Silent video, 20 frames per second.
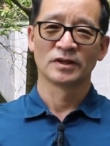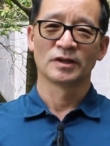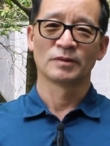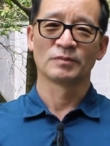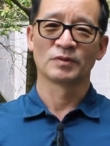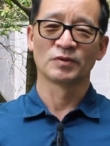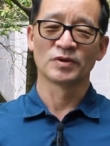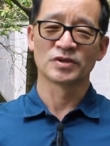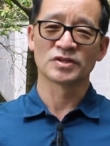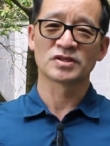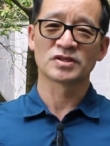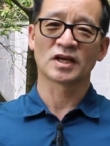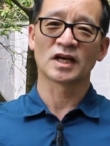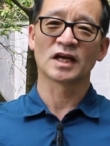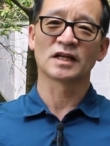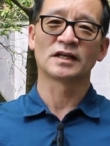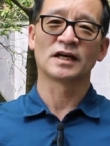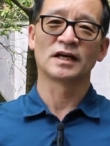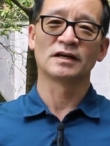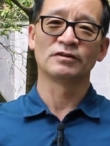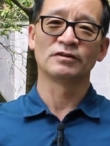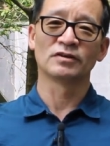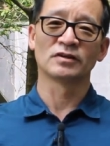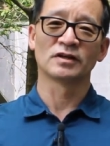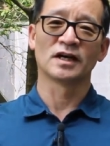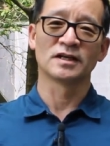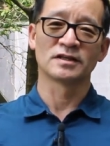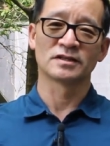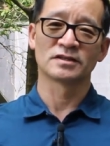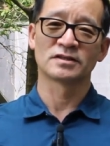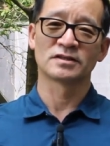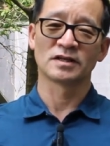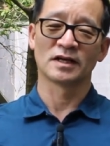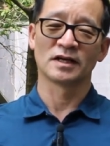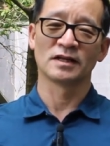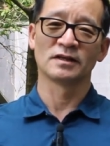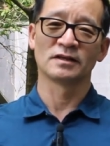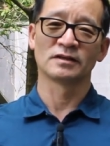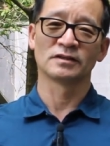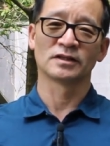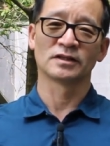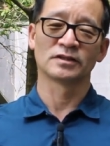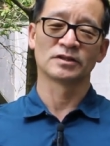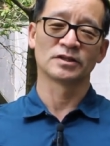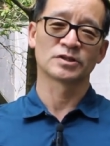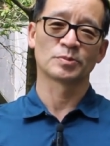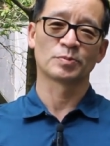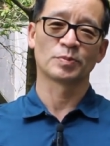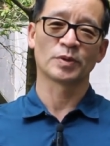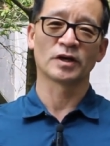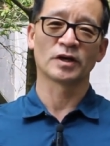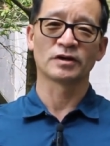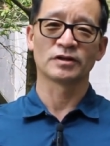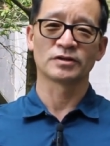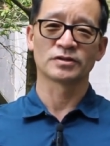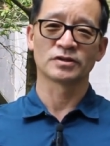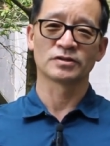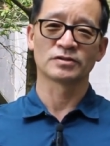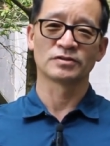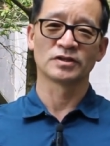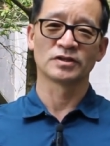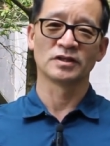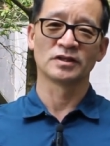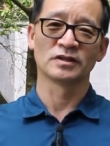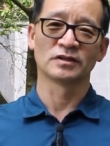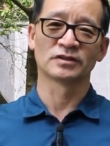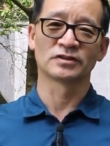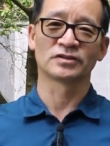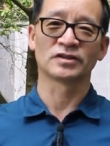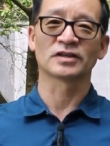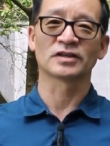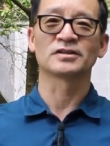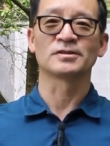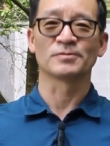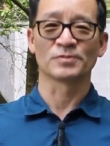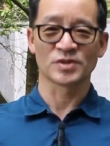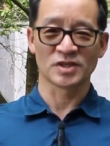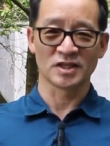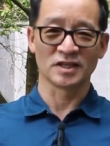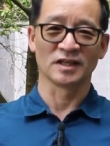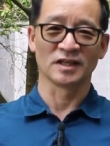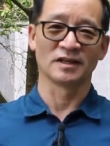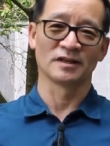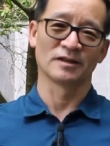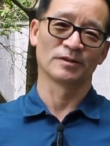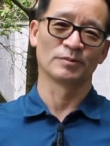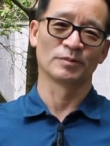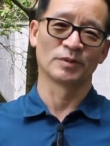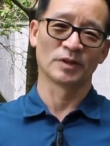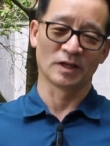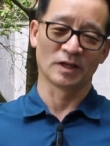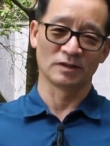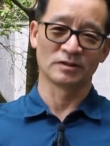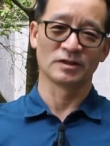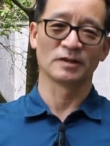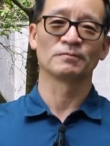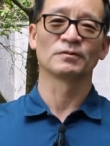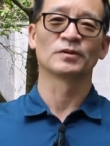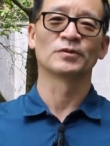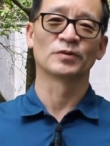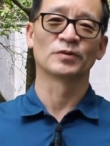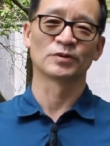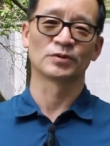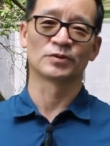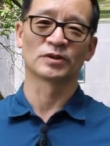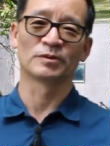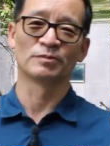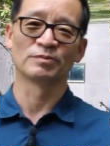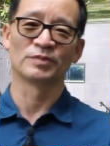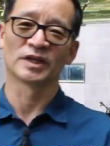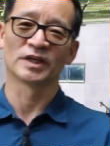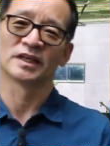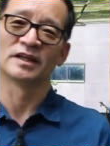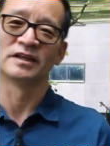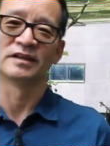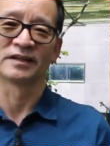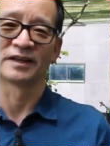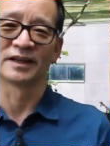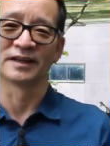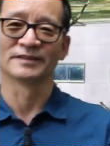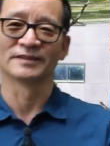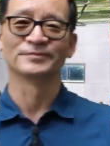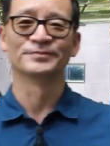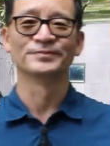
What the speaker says: I mean, once again, I learned that this Paris is a really attractive city, and I definitely want to come back here again.